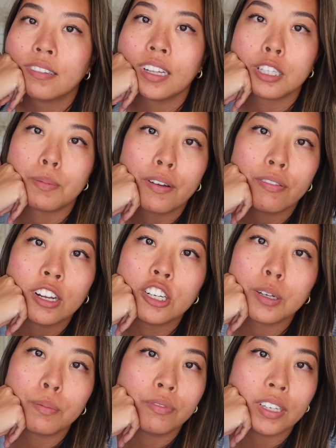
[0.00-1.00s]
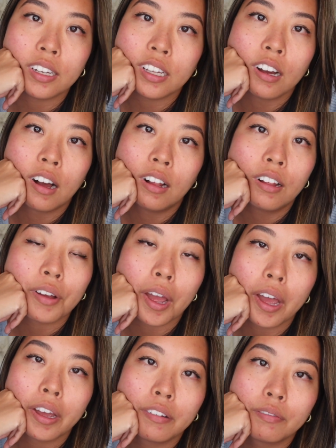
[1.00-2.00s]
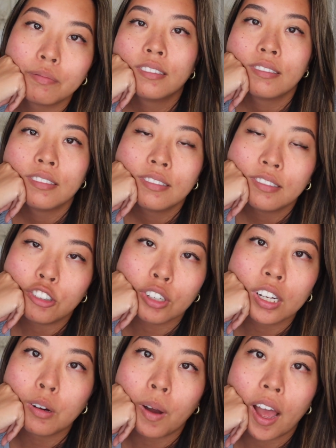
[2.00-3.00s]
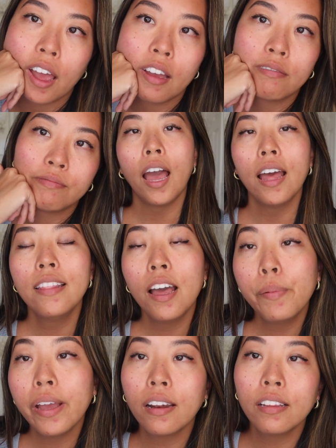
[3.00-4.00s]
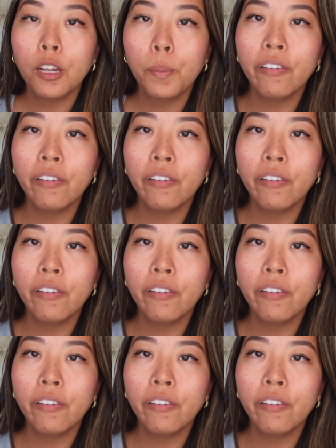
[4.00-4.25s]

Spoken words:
that's my friendship fee to y'all, okay? Drink away. And then we had a little bit